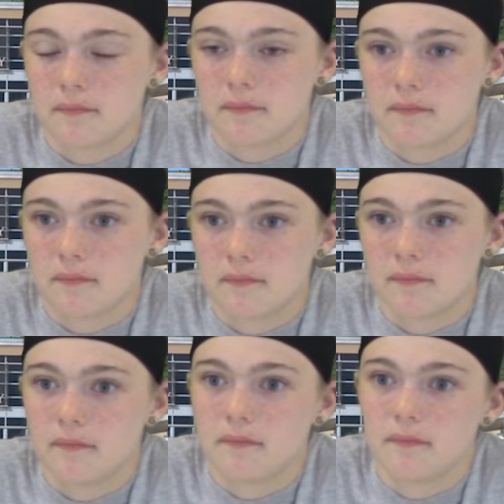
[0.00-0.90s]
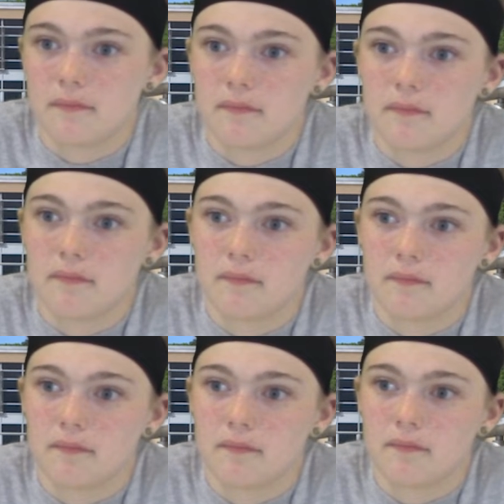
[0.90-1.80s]

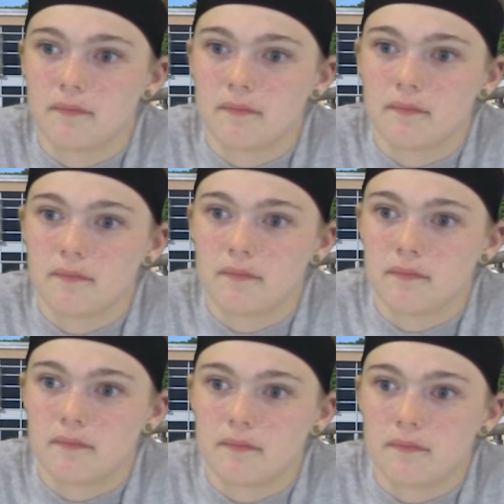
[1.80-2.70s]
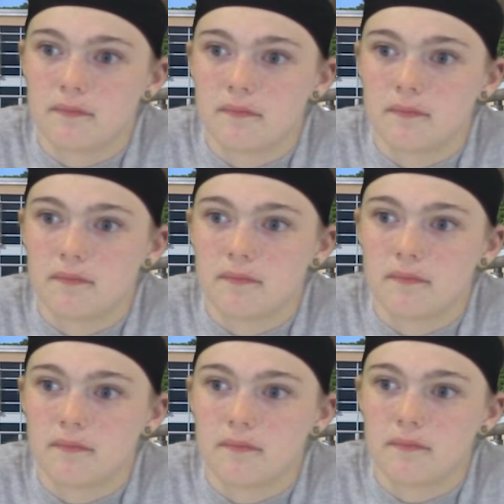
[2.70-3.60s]

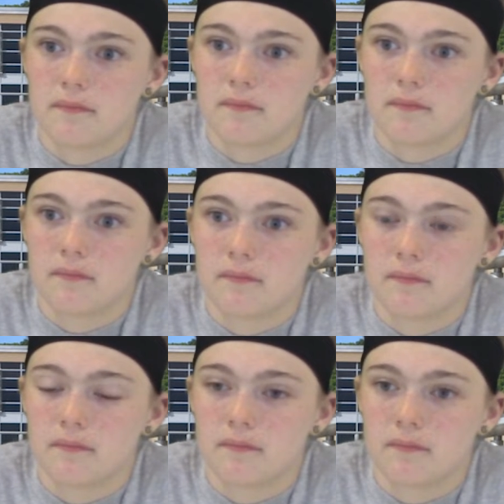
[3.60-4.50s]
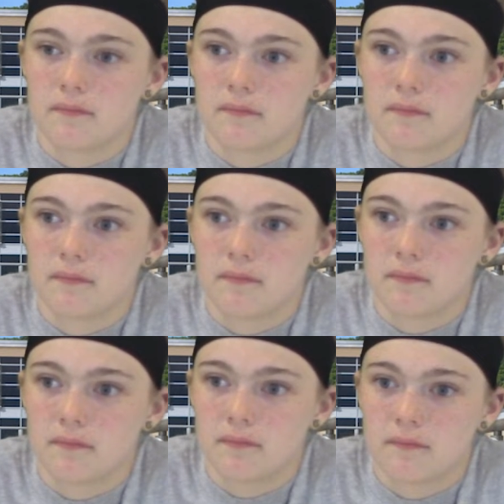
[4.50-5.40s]

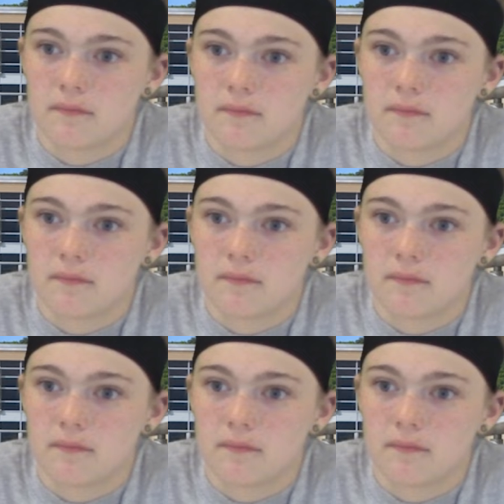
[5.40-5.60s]
The person shown says nothing.